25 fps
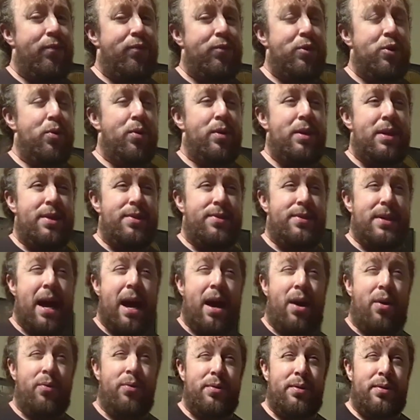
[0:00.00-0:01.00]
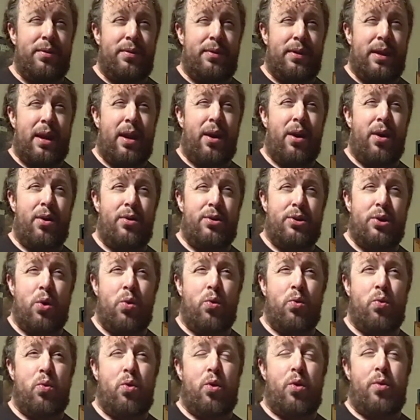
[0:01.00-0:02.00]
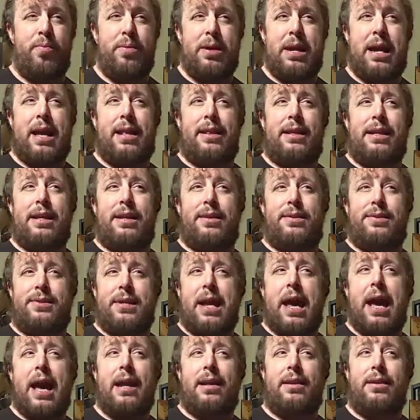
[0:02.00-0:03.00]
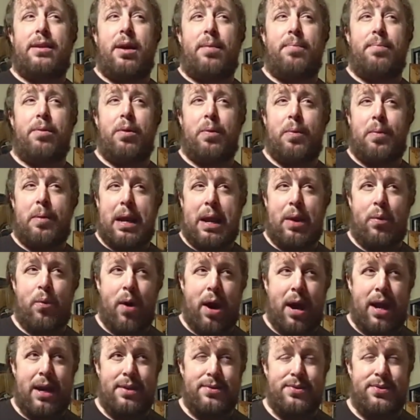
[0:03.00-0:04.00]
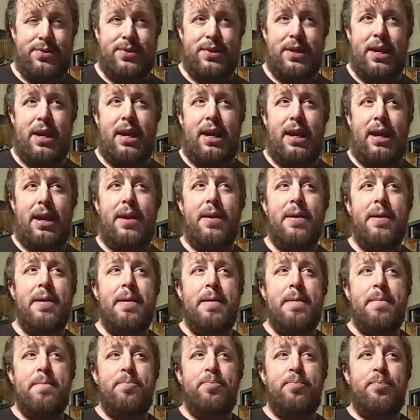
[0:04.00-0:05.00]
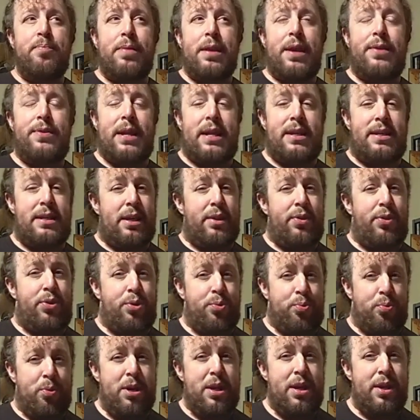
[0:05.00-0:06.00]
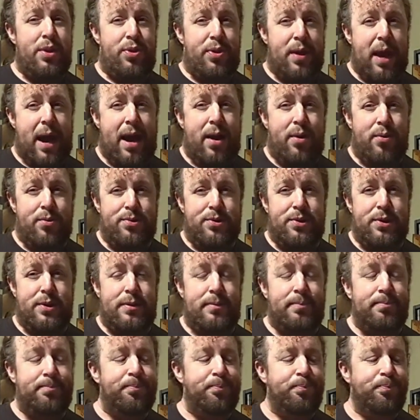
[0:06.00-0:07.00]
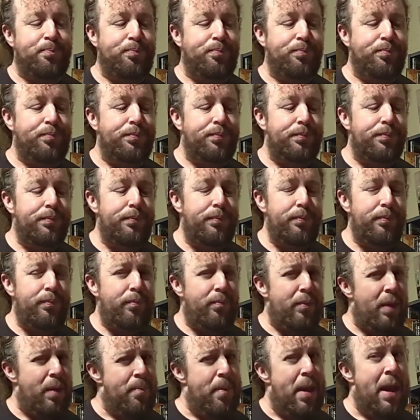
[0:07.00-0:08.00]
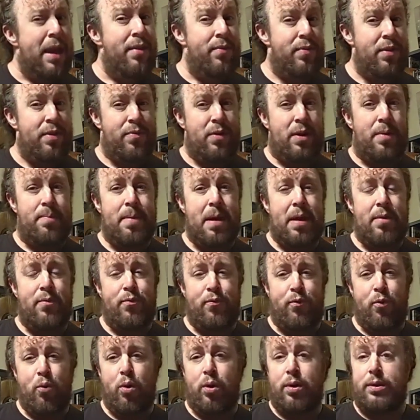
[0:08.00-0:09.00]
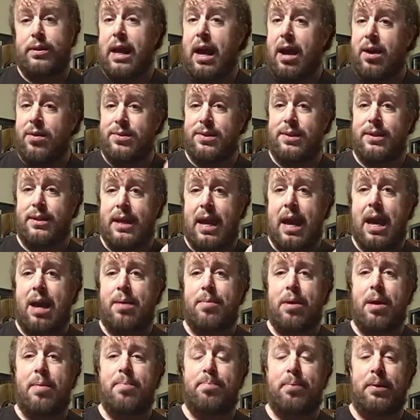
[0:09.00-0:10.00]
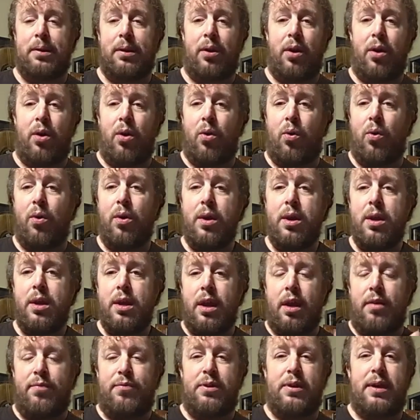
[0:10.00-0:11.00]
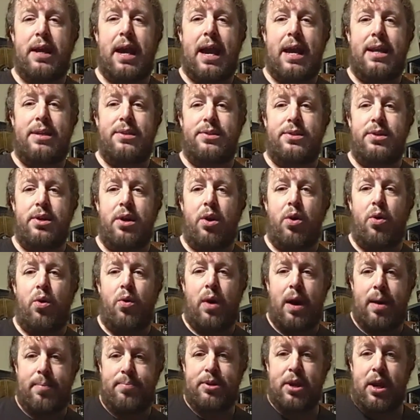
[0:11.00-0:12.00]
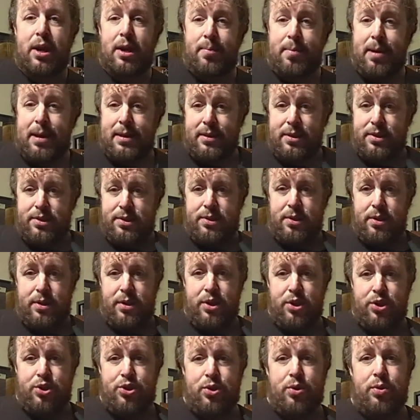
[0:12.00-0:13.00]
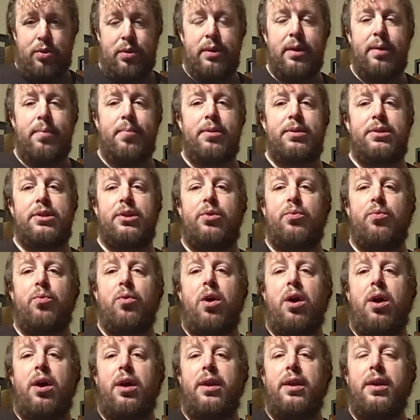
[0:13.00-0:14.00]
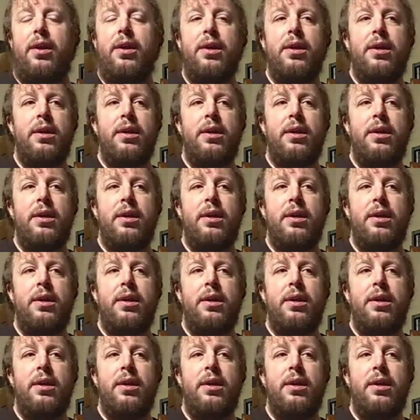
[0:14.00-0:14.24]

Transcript: few of these out there. Don't quote me on the exact number. What I want to say, they did 3,000. Might have even been 4,000. Comment below if you guys know. I'm talking about this initial limited run